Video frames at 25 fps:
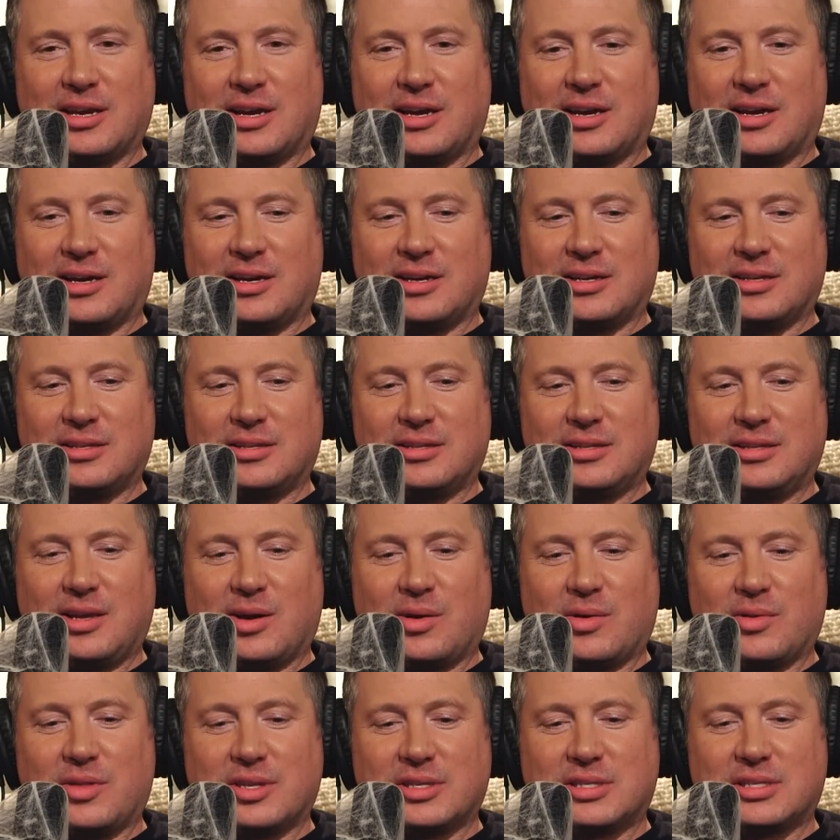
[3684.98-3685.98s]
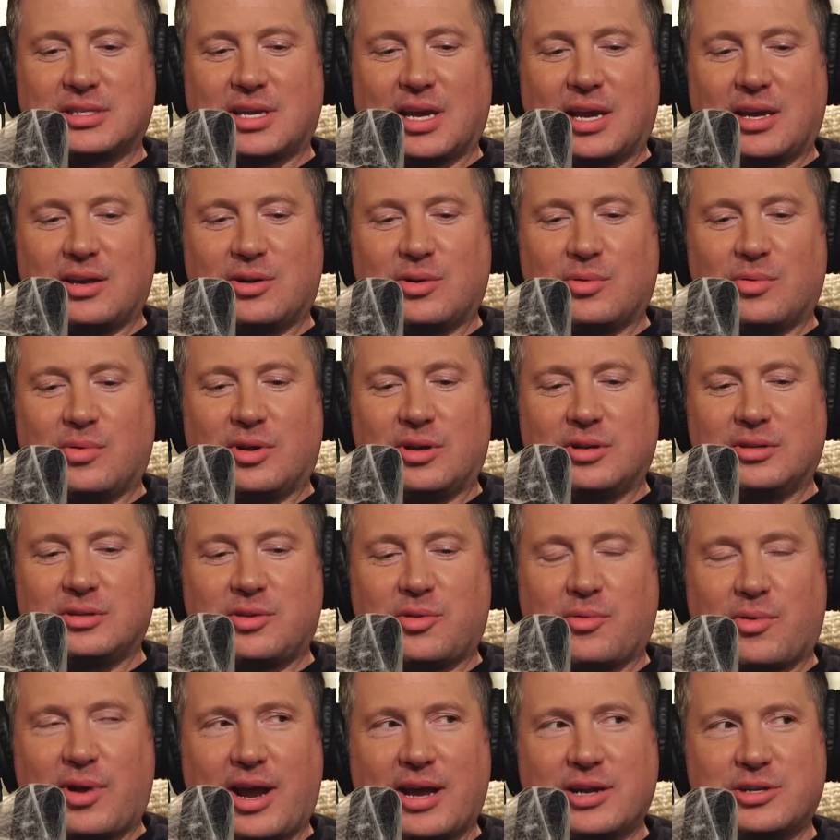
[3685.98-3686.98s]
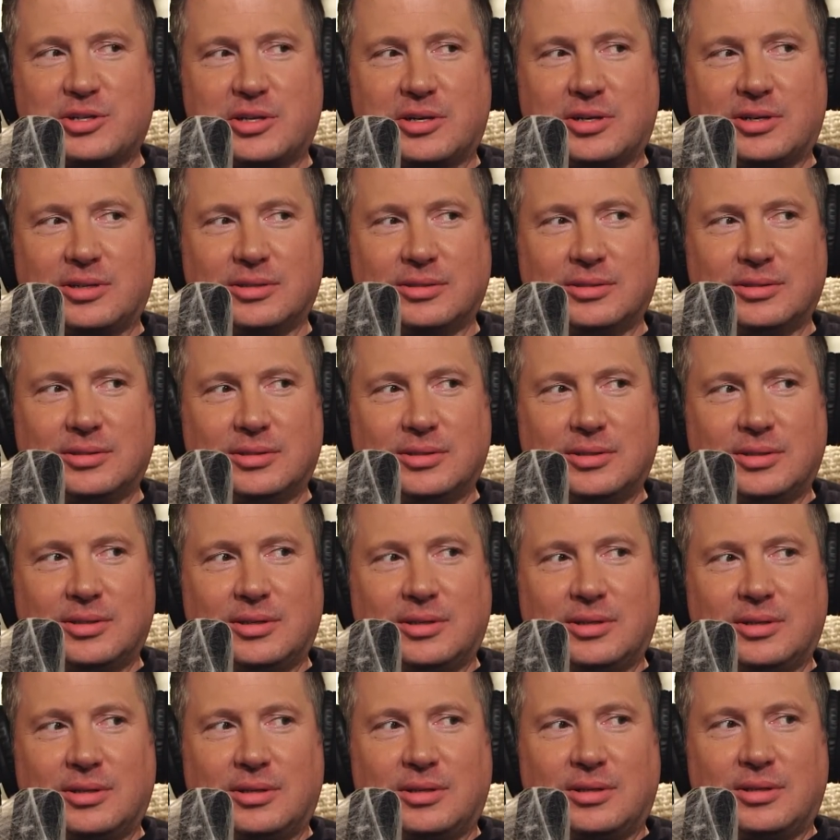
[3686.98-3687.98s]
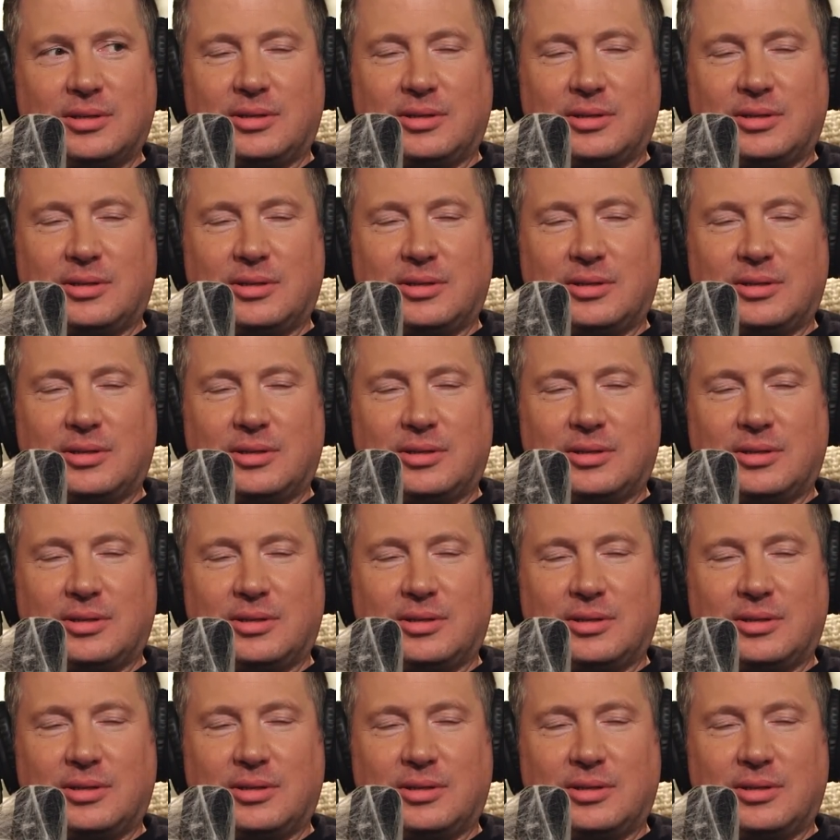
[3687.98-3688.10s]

uh, you know the skater one, Thrasher. Thrasher, yeah.